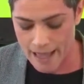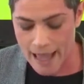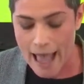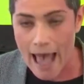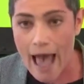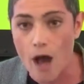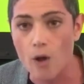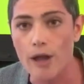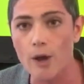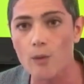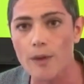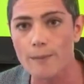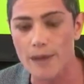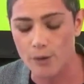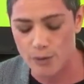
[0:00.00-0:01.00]
How can we
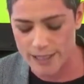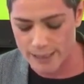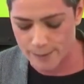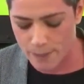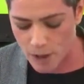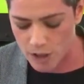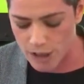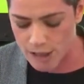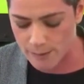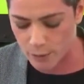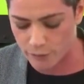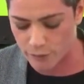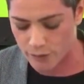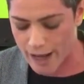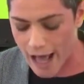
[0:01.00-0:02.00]
be responsible
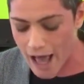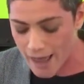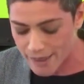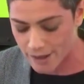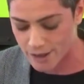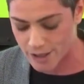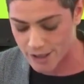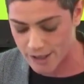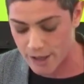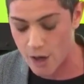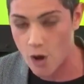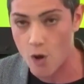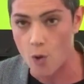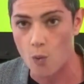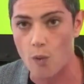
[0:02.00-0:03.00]
for others
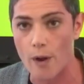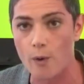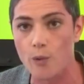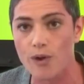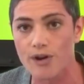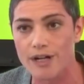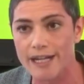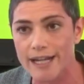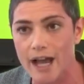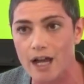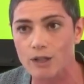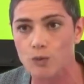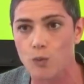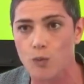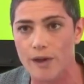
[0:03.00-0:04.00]
when we are
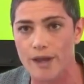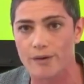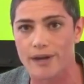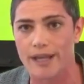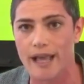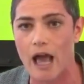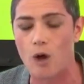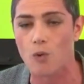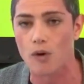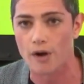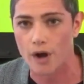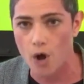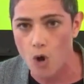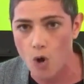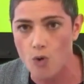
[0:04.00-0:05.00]
not wearing our
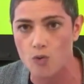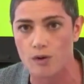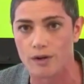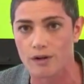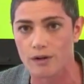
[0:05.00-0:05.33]
own